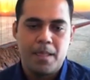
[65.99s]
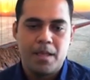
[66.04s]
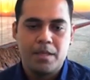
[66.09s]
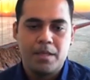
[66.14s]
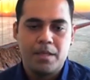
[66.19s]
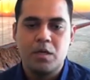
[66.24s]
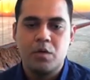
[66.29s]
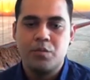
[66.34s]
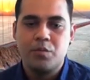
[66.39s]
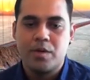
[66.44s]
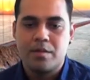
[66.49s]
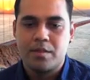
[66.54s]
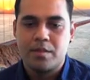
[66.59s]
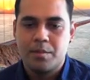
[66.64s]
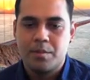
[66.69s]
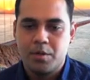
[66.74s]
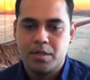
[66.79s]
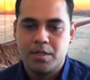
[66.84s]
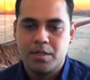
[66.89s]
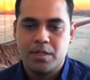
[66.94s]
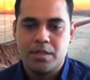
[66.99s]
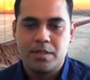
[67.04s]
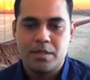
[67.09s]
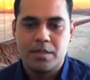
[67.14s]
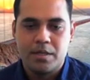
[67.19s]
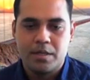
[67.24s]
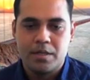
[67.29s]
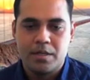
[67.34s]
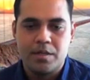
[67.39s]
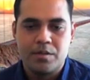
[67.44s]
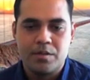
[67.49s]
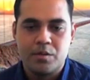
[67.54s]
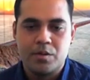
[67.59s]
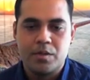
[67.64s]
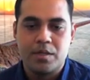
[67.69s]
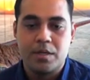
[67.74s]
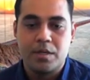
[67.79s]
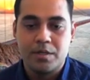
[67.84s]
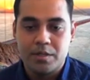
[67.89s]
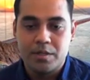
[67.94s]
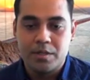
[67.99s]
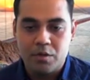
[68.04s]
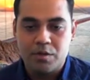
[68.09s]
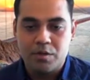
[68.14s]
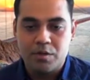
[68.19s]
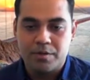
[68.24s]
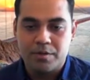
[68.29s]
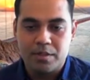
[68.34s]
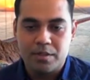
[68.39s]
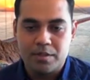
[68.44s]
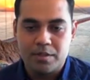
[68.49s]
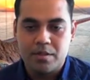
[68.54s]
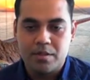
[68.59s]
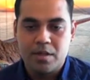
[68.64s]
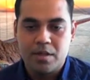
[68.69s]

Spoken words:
Here we are simulating historical drought event,